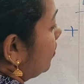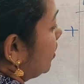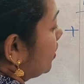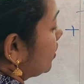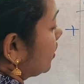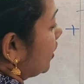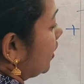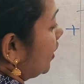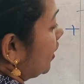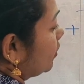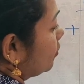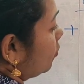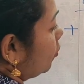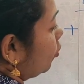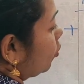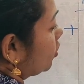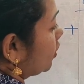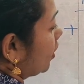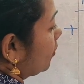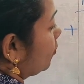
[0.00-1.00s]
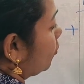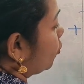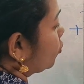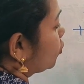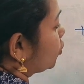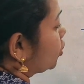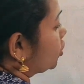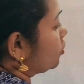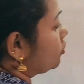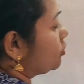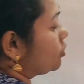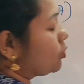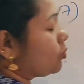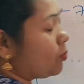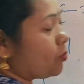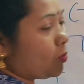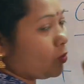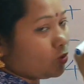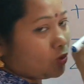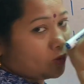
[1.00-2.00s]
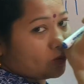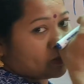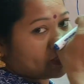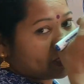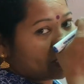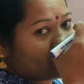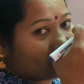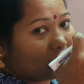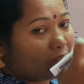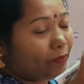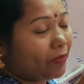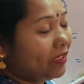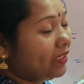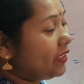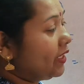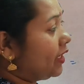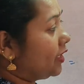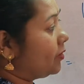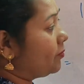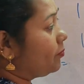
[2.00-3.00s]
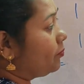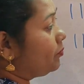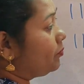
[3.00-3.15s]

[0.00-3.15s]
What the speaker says: Means here both are positive, so positive sign will be there.